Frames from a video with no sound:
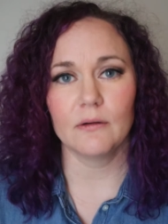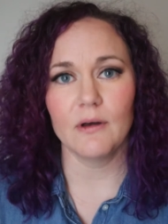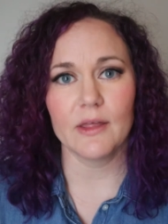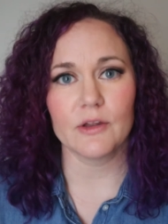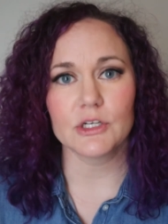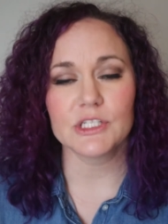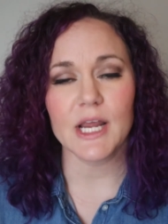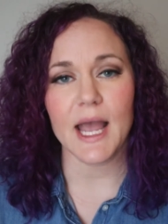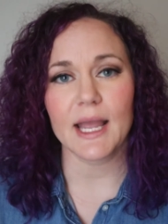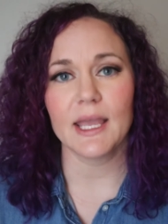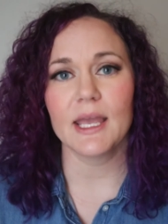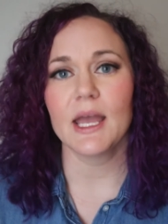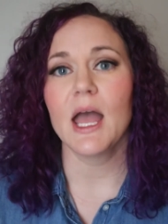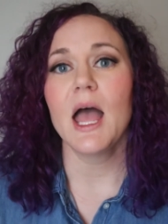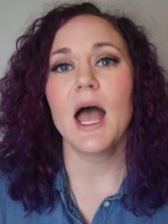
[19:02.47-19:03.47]
a leather
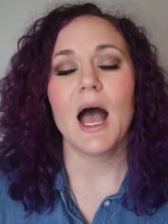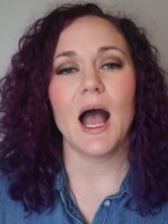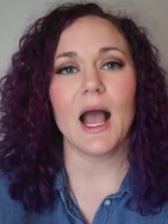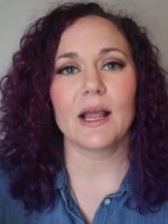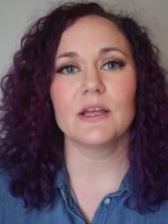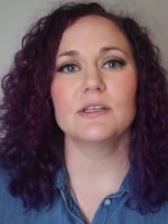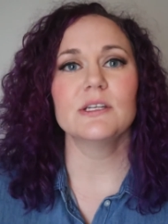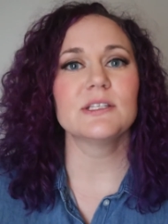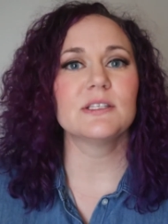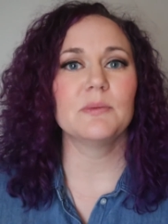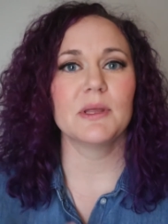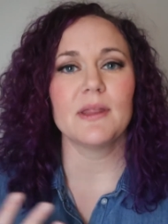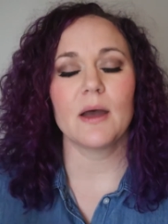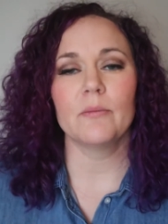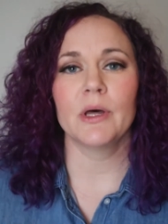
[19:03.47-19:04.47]
jacket. I could just
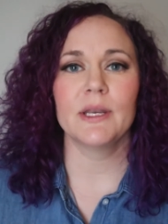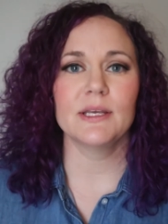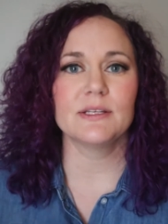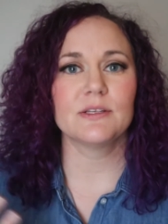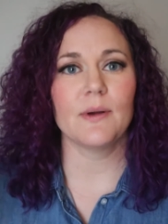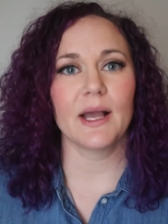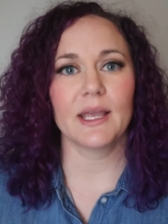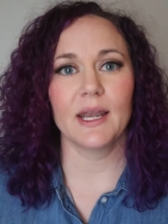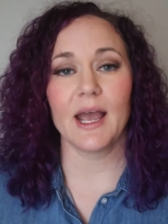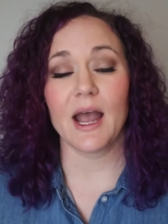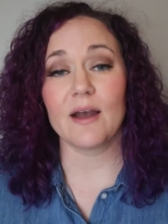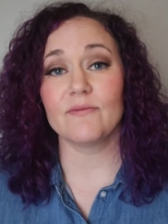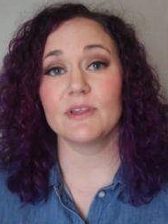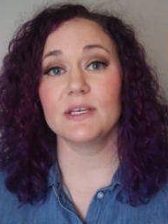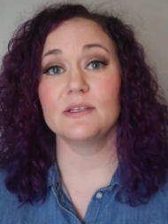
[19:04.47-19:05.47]
spend that money so I could
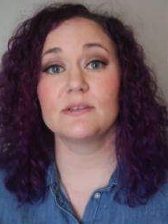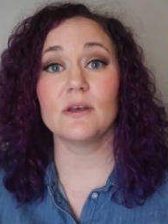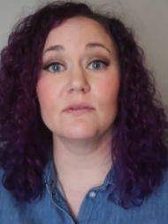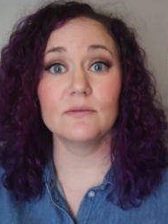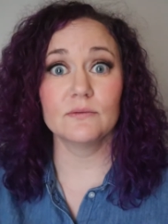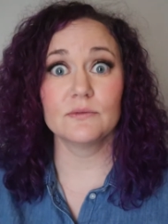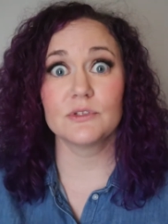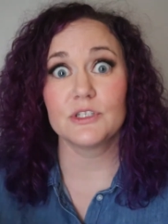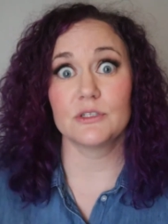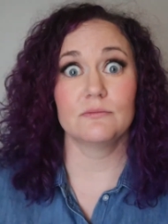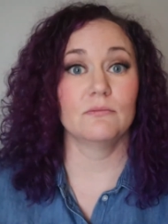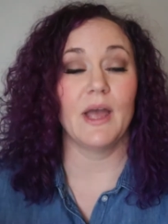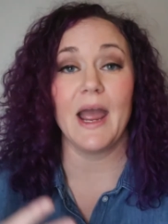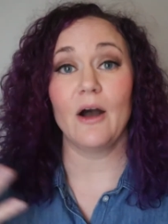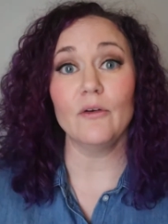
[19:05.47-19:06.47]
have these
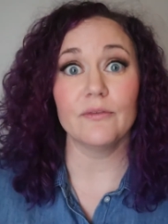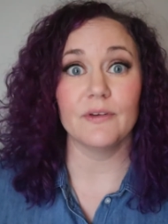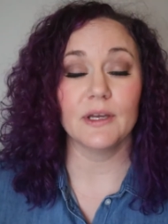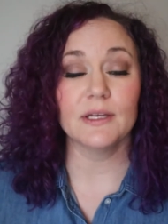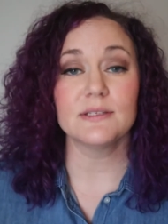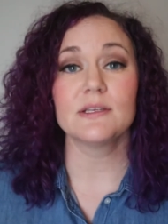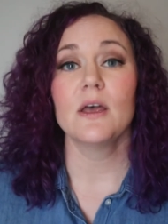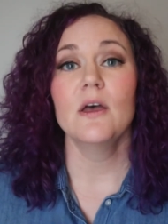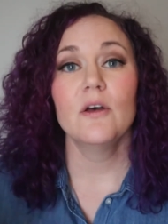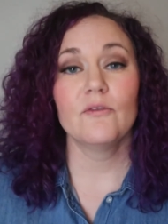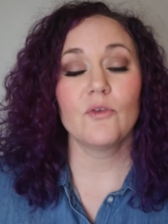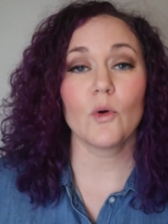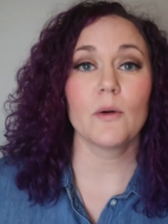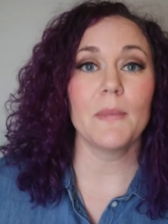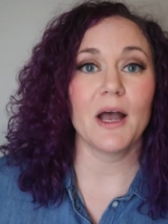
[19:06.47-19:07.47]
outfits
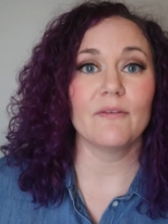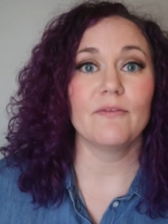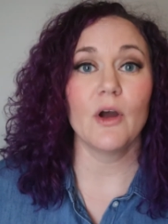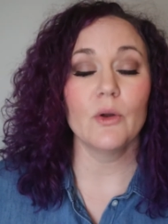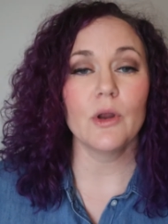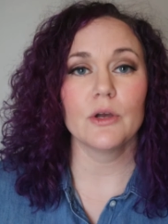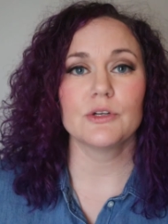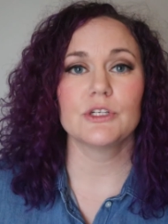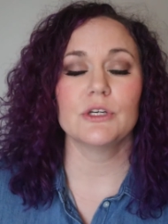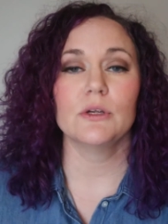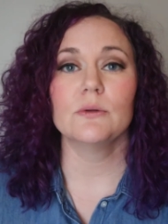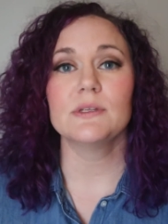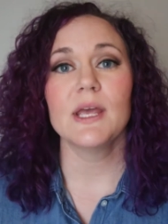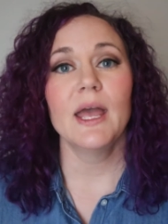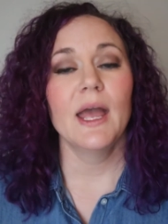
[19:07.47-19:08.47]
for my photo
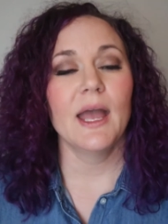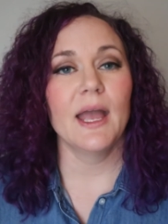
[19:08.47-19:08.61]
shoot.